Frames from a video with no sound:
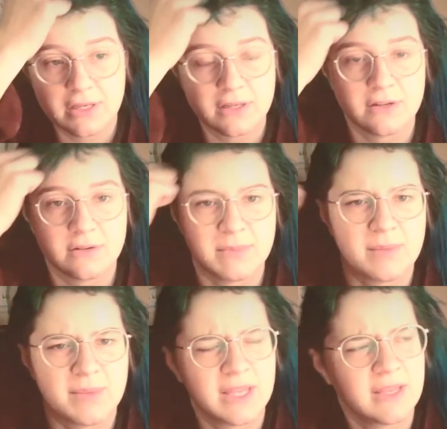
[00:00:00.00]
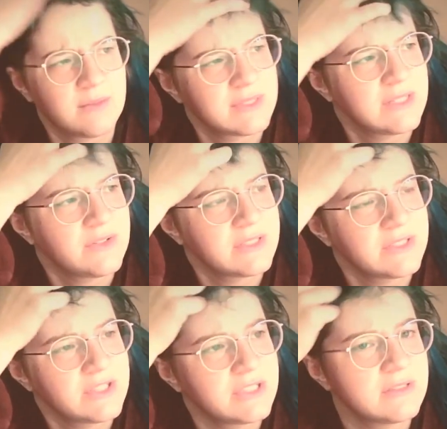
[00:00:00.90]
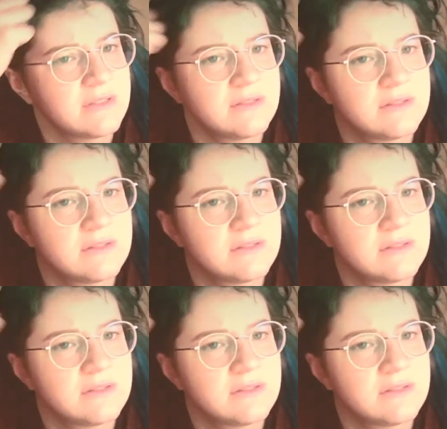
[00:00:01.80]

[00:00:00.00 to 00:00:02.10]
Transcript: Or maybe, was he Christian?